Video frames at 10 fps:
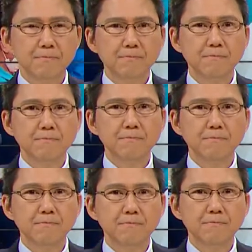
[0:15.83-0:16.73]

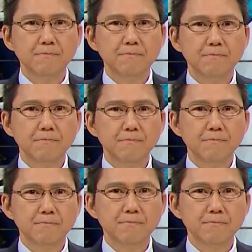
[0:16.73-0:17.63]

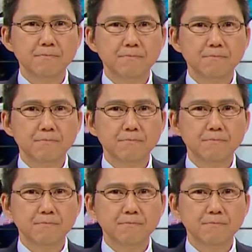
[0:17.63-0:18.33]
The person shown says nothing.